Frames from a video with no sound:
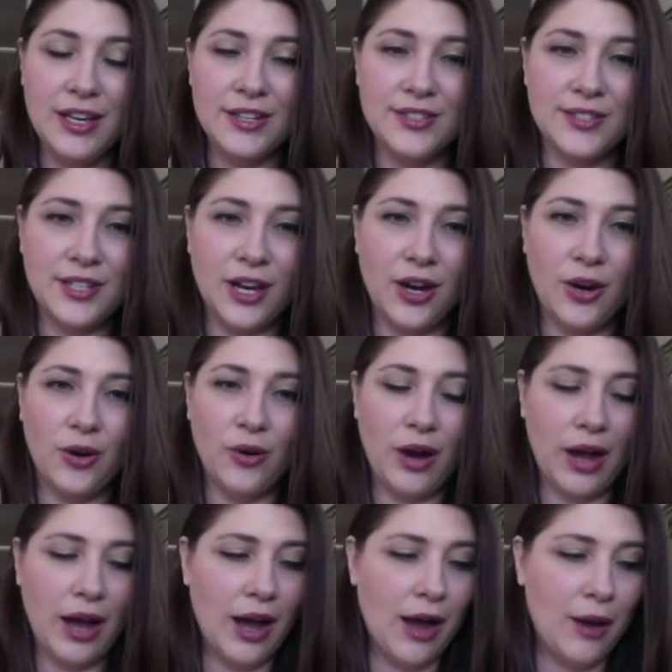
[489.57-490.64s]
So,
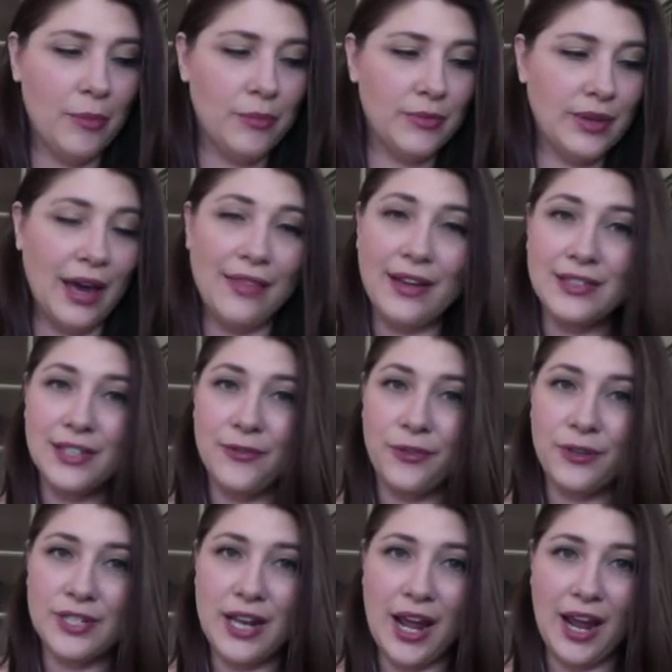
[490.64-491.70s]
yeah, that's it for
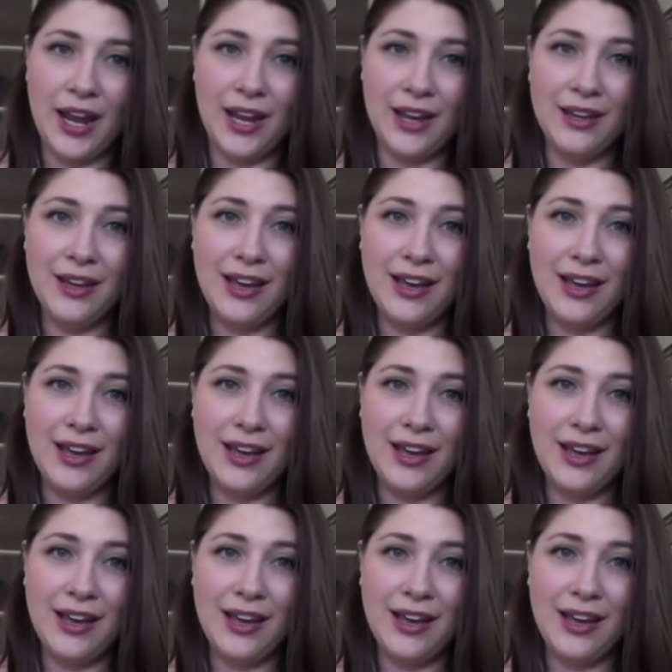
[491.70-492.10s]
today.